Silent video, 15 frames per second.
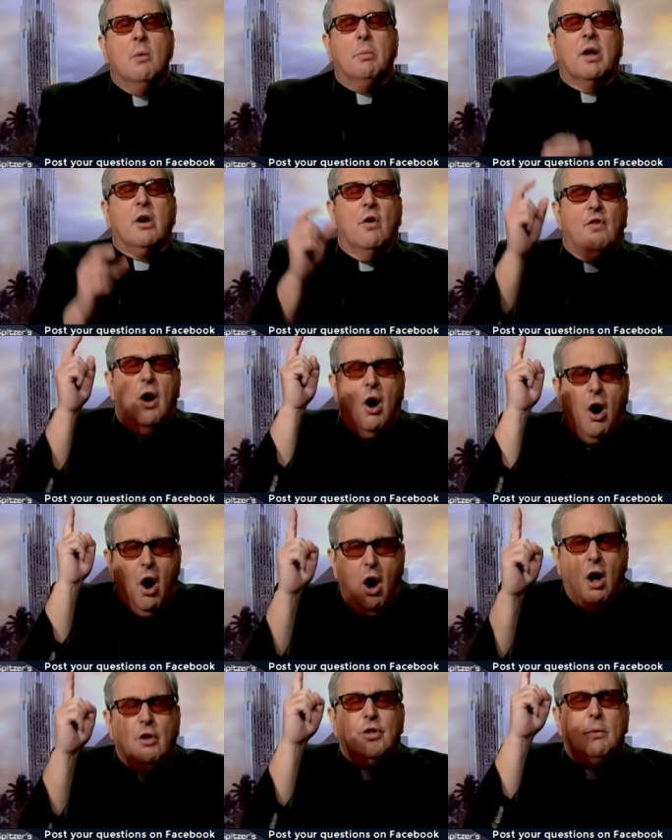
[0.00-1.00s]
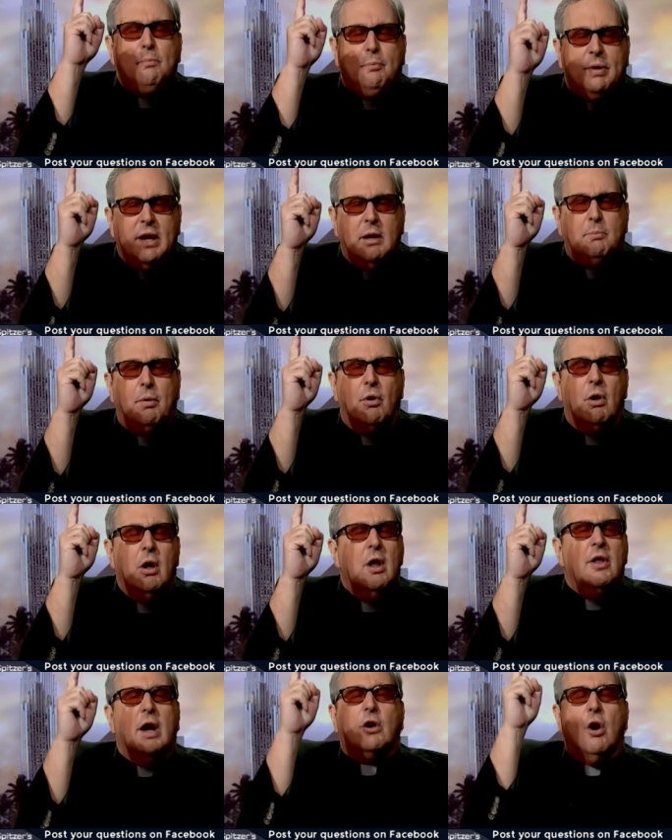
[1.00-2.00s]
but of all the people
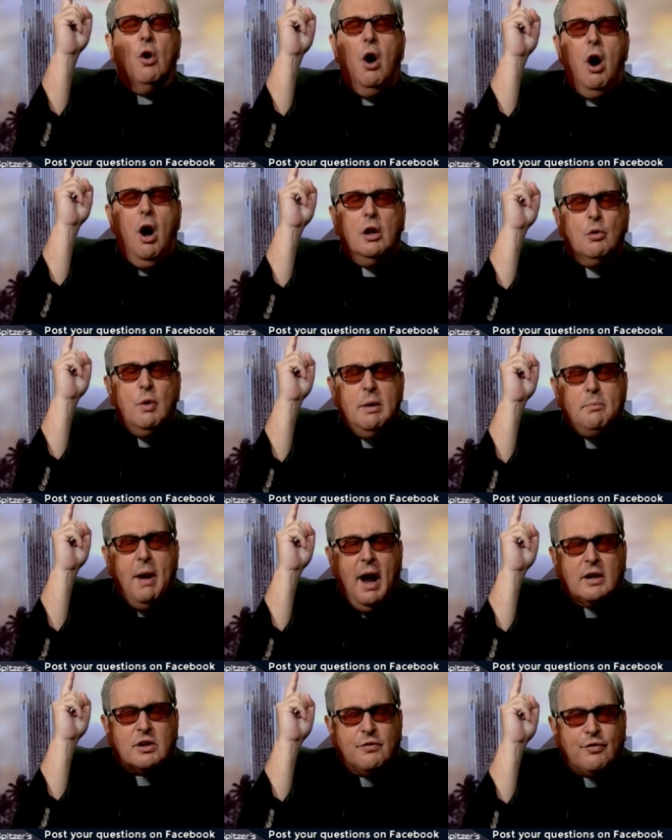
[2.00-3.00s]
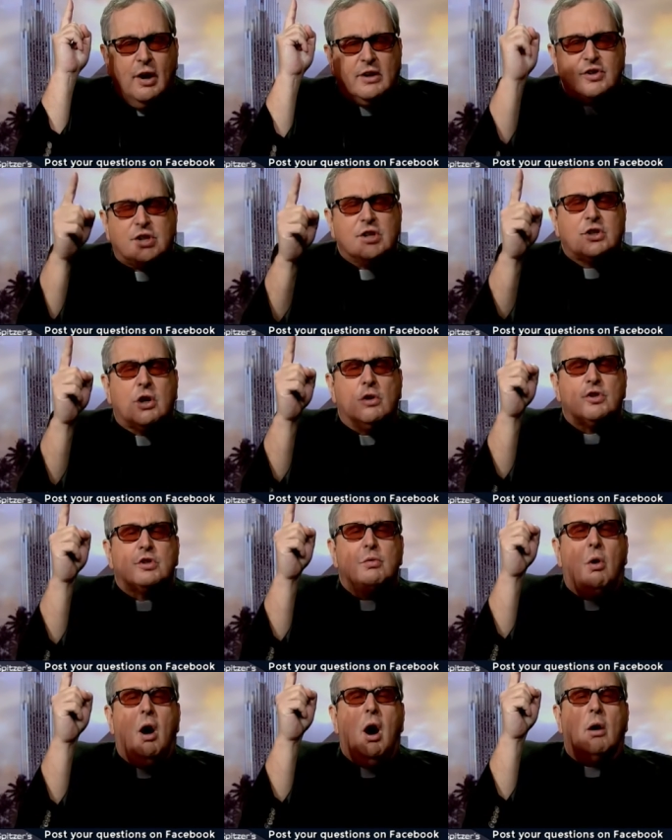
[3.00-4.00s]
that go all the way back to Francisco
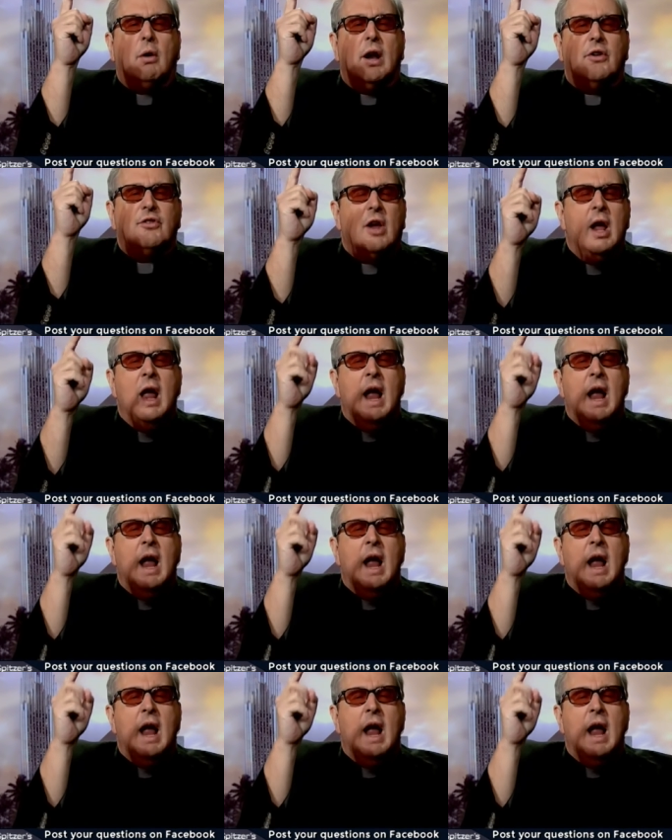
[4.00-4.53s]
Suarez